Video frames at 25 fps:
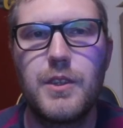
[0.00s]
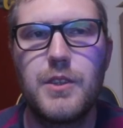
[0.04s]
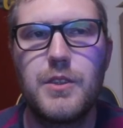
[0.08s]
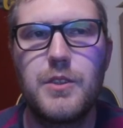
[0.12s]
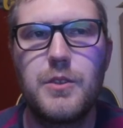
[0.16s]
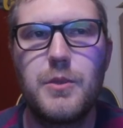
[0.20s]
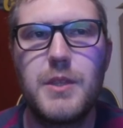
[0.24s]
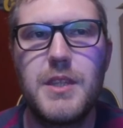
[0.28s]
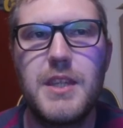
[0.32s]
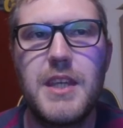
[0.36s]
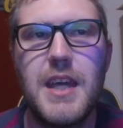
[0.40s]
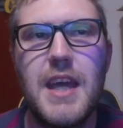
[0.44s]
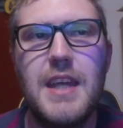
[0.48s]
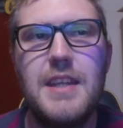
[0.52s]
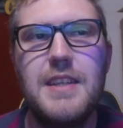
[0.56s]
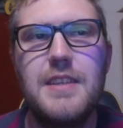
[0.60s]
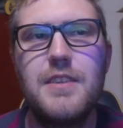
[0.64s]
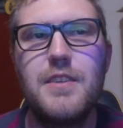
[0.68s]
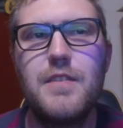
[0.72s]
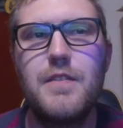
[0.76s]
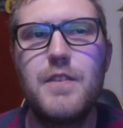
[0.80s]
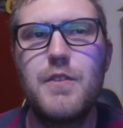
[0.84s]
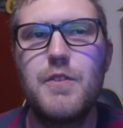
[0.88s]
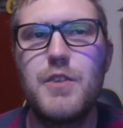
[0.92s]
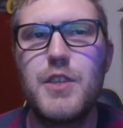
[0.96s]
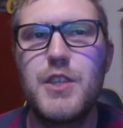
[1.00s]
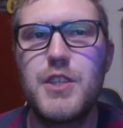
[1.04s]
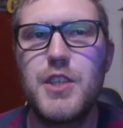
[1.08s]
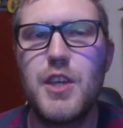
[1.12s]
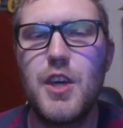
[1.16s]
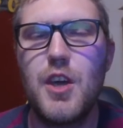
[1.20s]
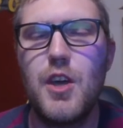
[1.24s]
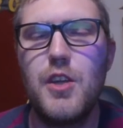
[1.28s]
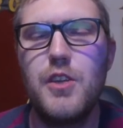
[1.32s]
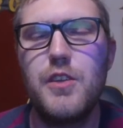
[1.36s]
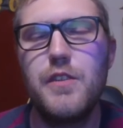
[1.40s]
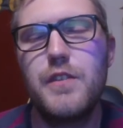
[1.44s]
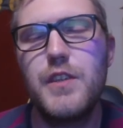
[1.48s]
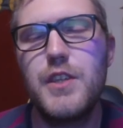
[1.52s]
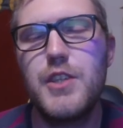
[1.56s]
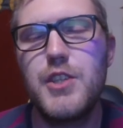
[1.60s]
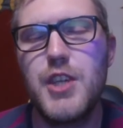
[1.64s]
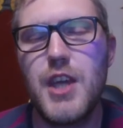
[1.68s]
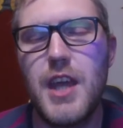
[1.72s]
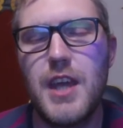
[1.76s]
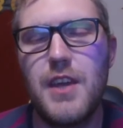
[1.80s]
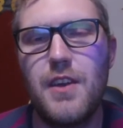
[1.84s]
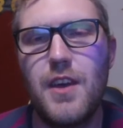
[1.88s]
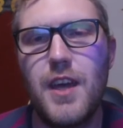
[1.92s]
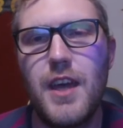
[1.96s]
So at the end of the Return of the
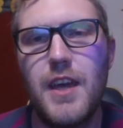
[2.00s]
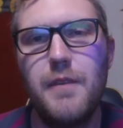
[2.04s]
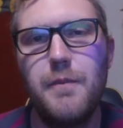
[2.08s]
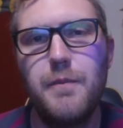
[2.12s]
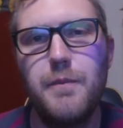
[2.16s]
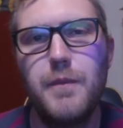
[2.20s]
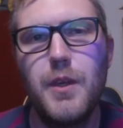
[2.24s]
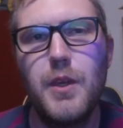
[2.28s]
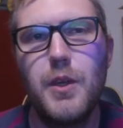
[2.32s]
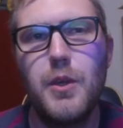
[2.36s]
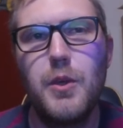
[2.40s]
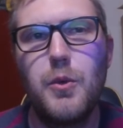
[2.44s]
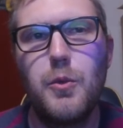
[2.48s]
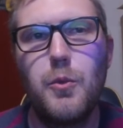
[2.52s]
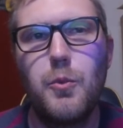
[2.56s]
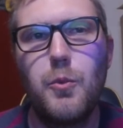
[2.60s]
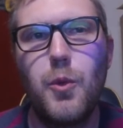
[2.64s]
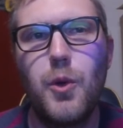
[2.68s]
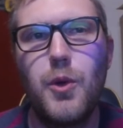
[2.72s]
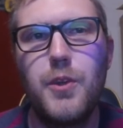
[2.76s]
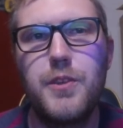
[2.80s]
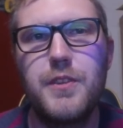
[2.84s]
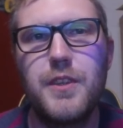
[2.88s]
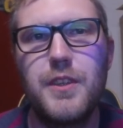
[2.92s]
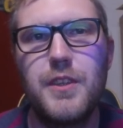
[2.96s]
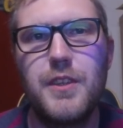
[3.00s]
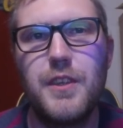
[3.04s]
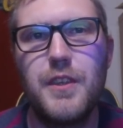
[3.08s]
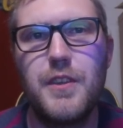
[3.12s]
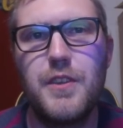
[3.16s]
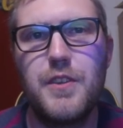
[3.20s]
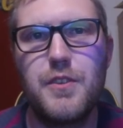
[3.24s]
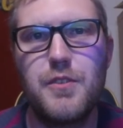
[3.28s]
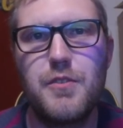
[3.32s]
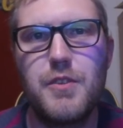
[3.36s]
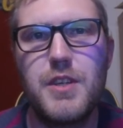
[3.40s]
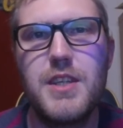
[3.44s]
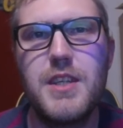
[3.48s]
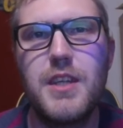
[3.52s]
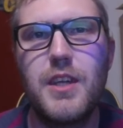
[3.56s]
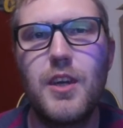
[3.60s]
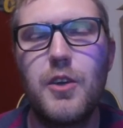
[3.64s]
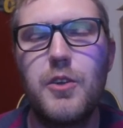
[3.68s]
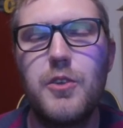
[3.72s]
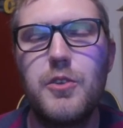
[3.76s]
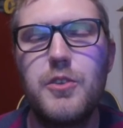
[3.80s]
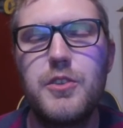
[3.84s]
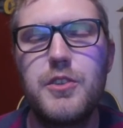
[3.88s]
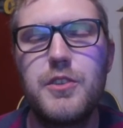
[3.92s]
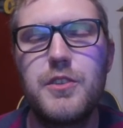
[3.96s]
Jedi, what are the 3
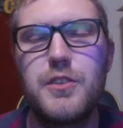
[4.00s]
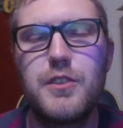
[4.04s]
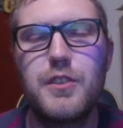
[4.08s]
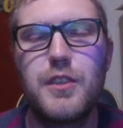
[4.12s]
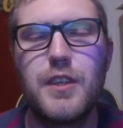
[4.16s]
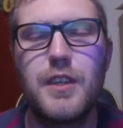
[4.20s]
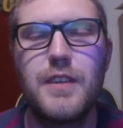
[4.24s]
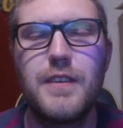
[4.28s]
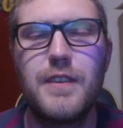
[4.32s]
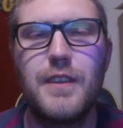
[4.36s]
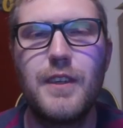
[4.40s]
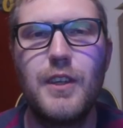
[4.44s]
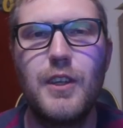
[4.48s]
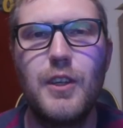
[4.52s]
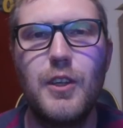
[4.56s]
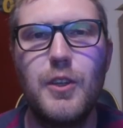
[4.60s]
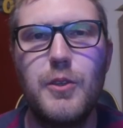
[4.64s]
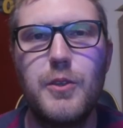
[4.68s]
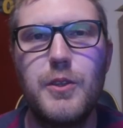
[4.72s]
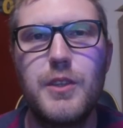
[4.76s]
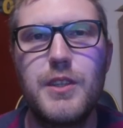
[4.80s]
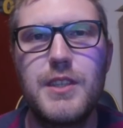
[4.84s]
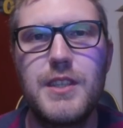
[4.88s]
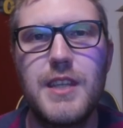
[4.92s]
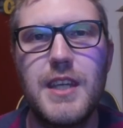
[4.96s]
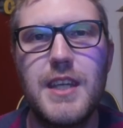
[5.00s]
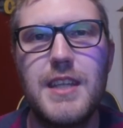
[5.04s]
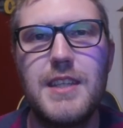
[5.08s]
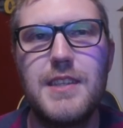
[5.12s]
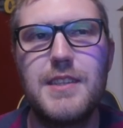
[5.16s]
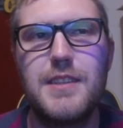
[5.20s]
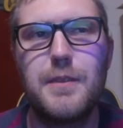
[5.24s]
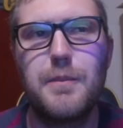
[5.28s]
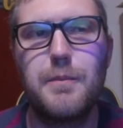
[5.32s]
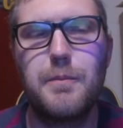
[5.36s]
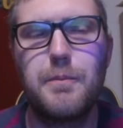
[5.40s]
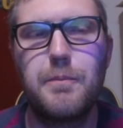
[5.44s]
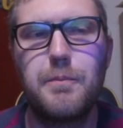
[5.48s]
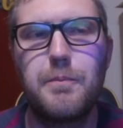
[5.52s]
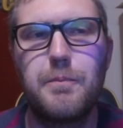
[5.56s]
ghosts that Luke sees?